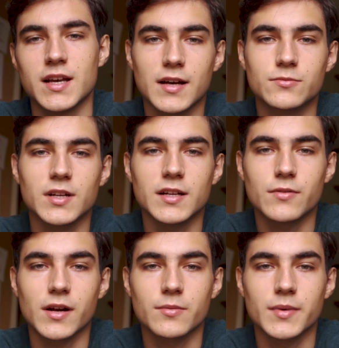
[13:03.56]
I'd really
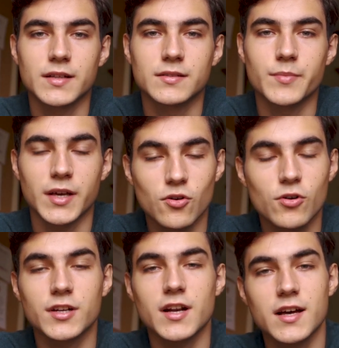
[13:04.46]
recommend being
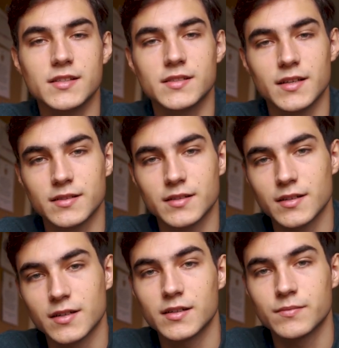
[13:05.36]
organized and
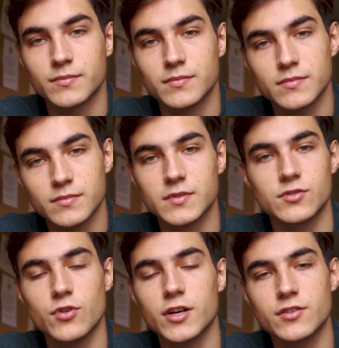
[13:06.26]

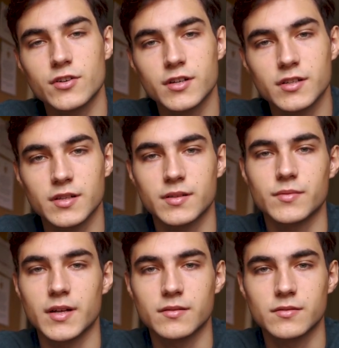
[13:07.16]
structured,
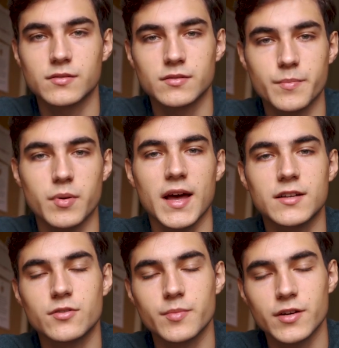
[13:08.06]
and the plan
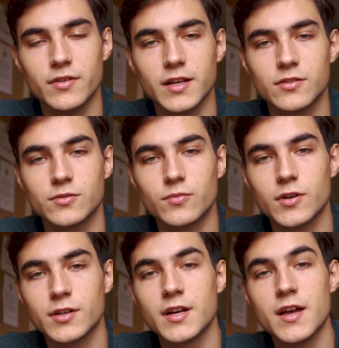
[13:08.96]
should be a really good
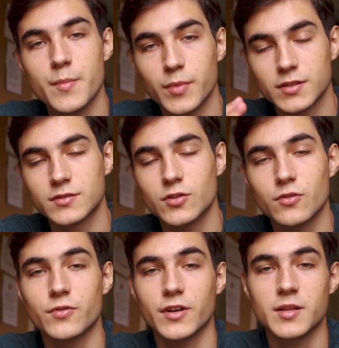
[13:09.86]
one, but
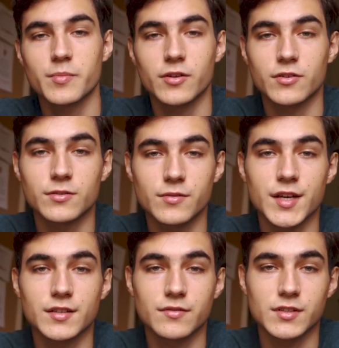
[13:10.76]
don't forget about your
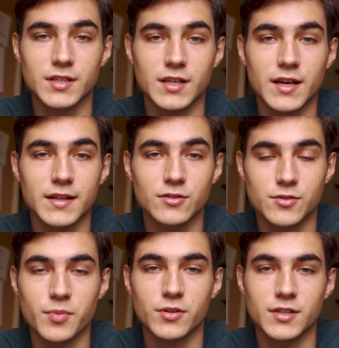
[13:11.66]
creativity and your
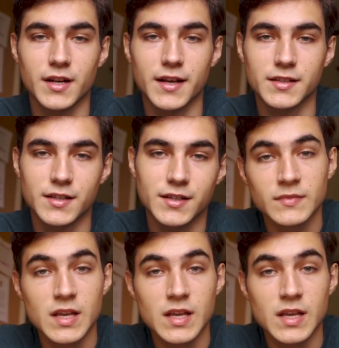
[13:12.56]
spontaneity.